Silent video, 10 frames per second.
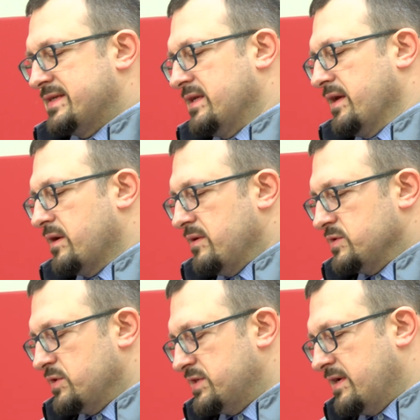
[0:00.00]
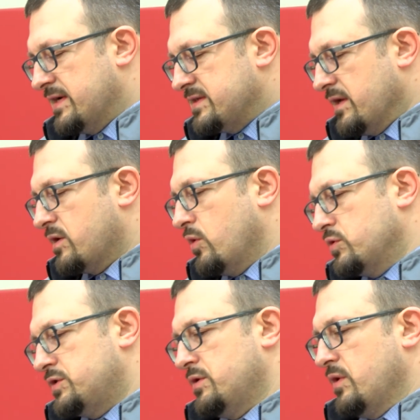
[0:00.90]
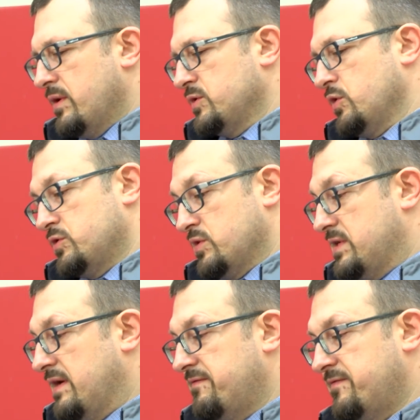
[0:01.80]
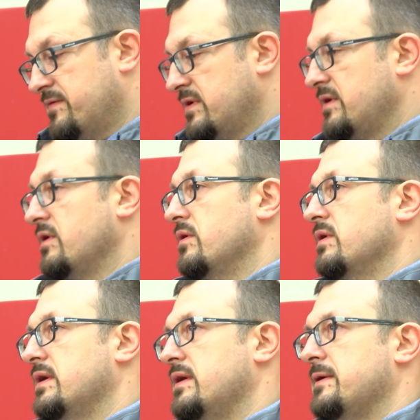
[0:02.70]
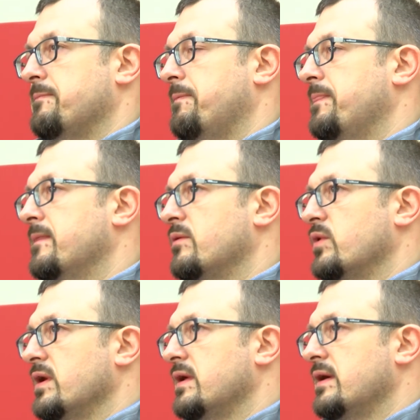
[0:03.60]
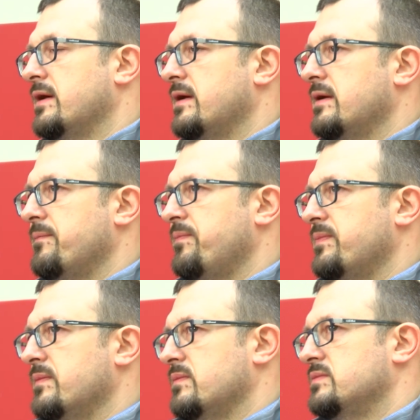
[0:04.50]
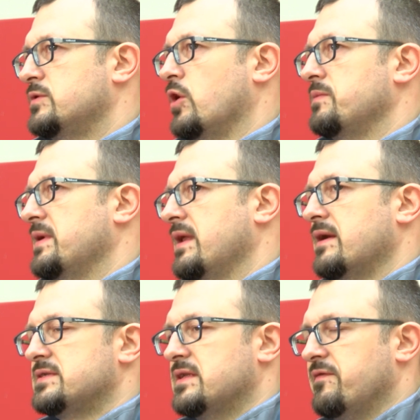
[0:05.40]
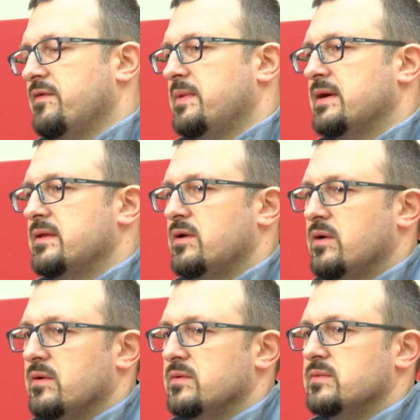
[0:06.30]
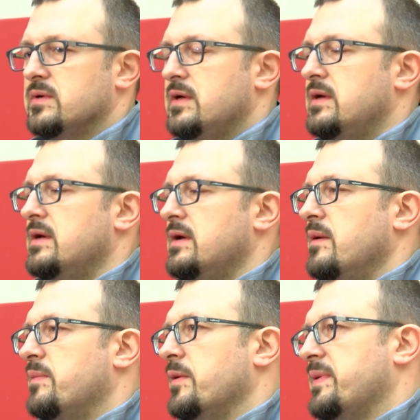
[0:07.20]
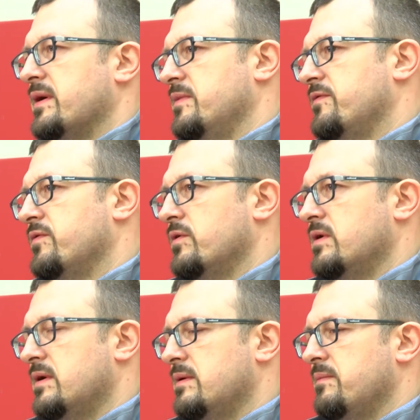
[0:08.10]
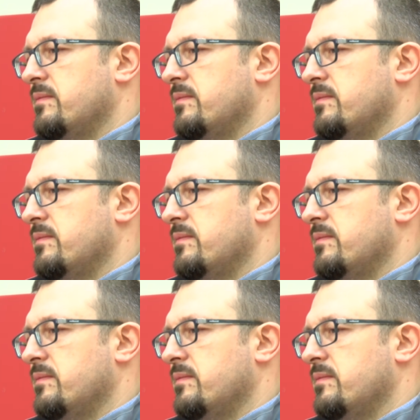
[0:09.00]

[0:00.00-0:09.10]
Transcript: excellent, it was excellent coach. You know, he was also tough. You know, uh, really uh, taught me a lot of stuff about you know prepared me for uh,